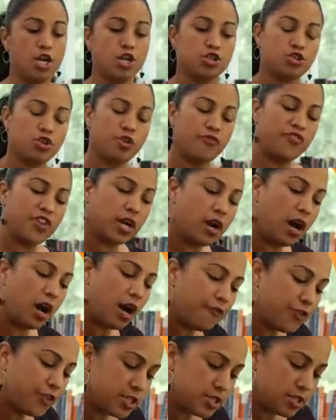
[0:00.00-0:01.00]
So the
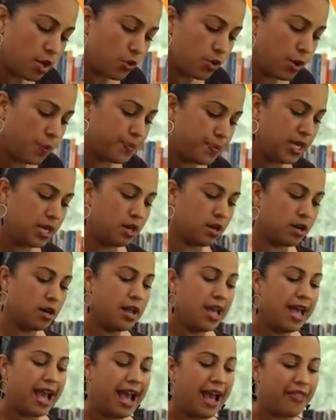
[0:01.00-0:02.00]
cuff is sewn up
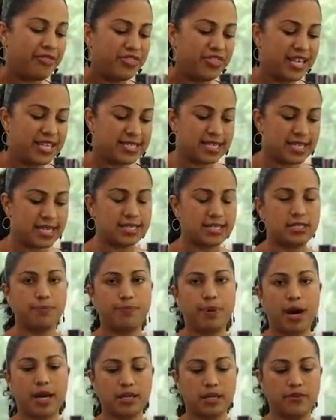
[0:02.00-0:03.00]
here, and this is the
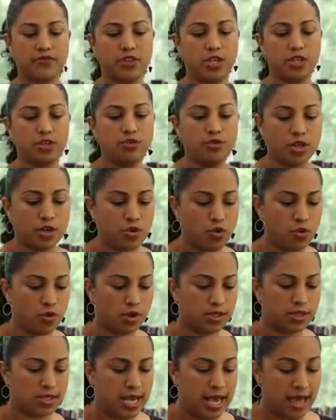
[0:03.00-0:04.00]
body of the
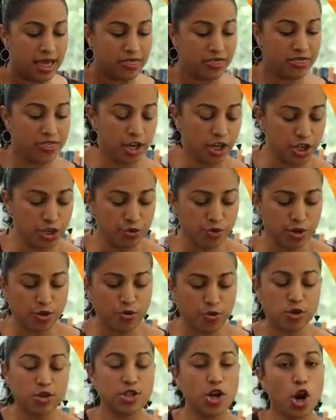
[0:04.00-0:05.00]
unicorns. The
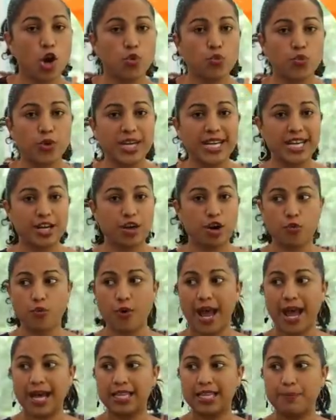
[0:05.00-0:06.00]
unicorns are reading
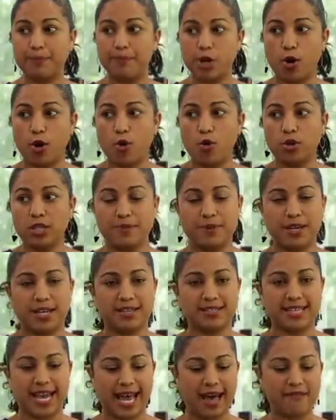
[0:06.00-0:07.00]
correctly, but only
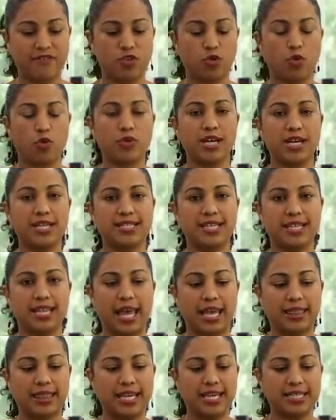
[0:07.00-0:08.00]
because I have it oriented
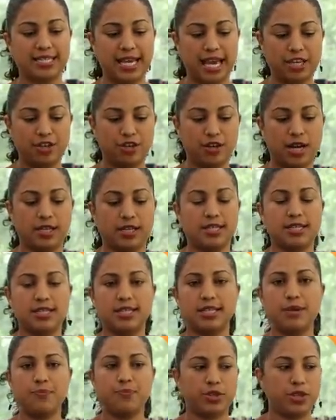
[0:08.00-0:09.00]
like this, and you're not going to
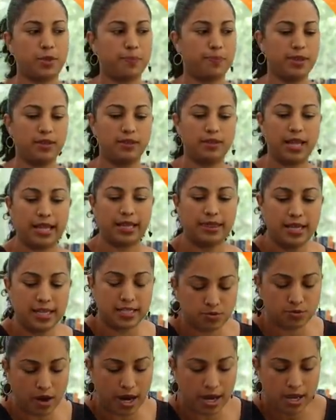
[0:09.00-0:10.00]
sleep with the pillow like
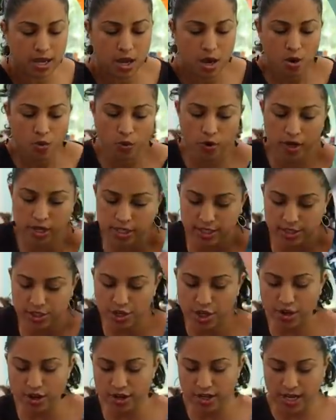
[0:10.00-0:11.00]
this, right? We're going to
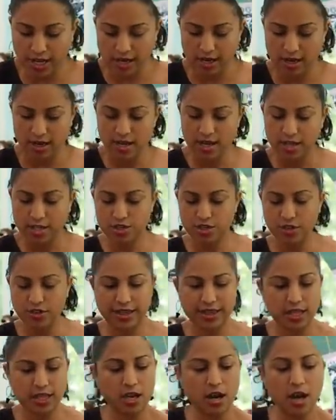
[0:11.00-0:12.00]
turn it so
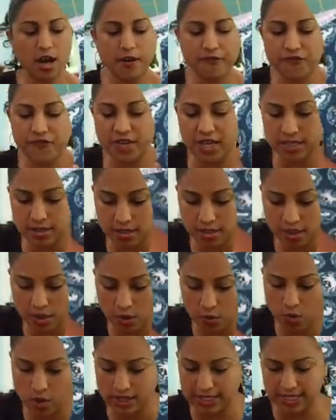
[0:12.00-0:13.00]
that the cuff is to
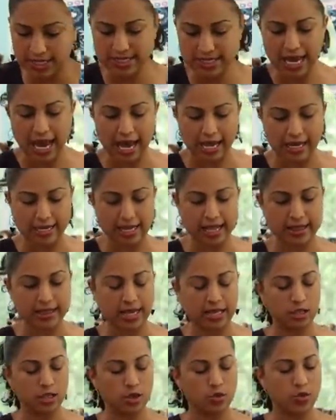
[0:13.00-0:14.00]
the one side, and
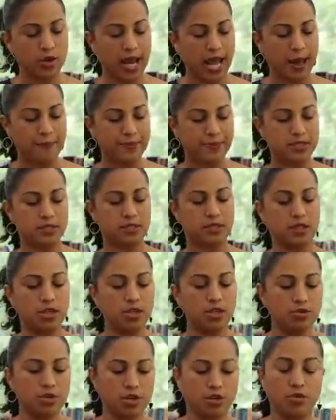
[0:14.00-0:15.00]
then look what happens to the
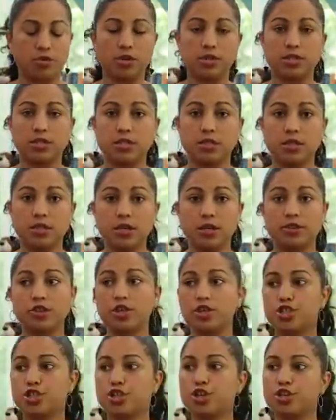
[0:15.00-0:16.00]
unicorns.
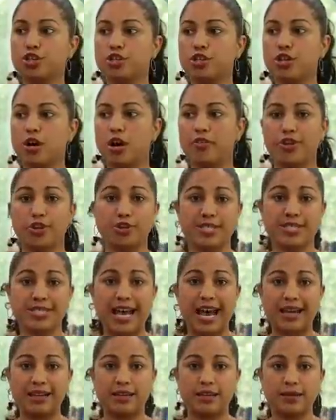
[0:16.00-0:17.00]
They're turned on their
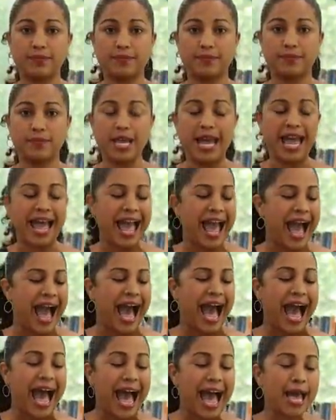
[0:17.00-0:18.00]
side.
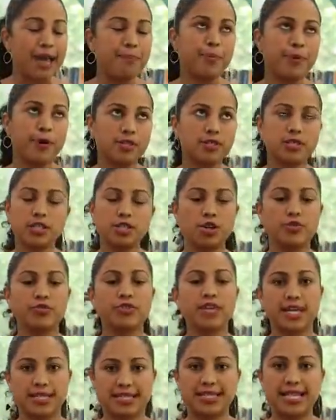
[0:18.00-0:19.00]
I personally don't
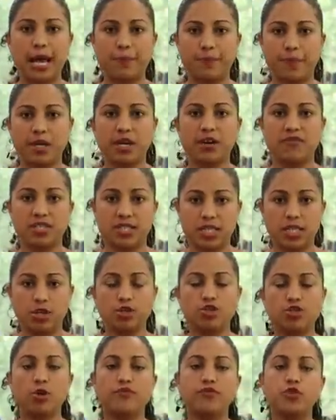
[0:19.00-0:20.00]
think it's that big of a
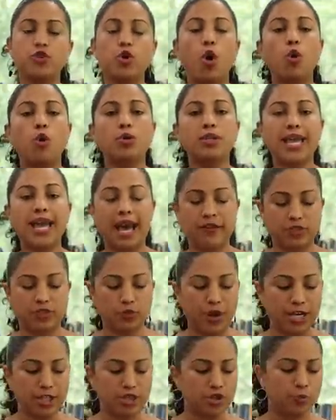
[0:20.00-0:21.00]
deal. So if you only have
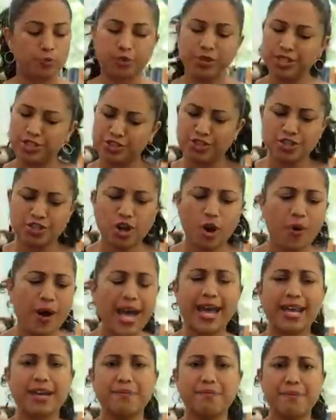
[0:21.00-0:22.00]
directional prints, just go
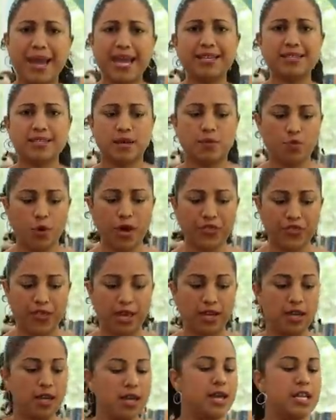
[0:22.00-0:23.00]
ahead and make some with
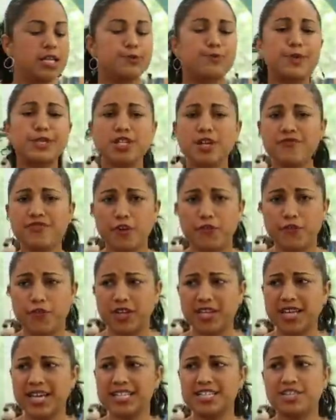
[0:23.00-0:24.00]
it, especially if they're for
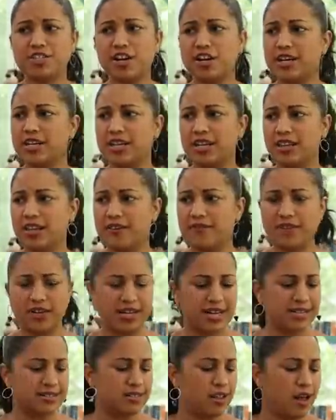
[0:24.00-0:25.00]
kids, they're going to love
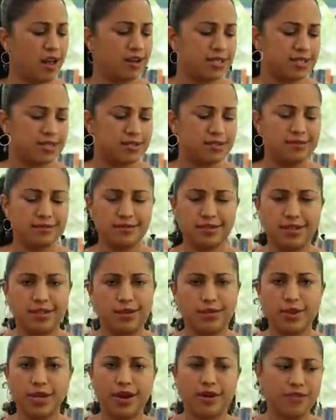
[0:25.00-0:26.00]
it. As long as, you
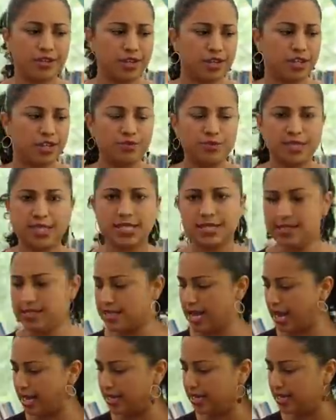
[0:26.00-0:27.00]
know, whatever the cutesy
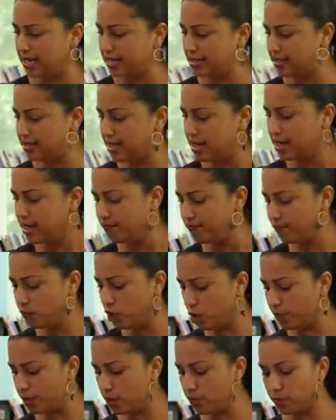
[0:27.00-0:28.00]
design is,
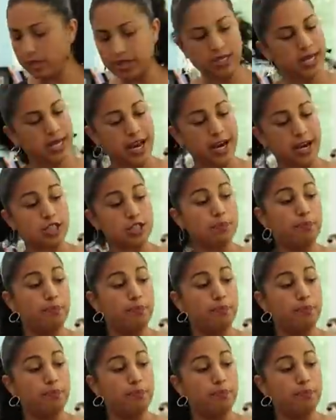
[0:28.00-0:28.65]
nobody really cares.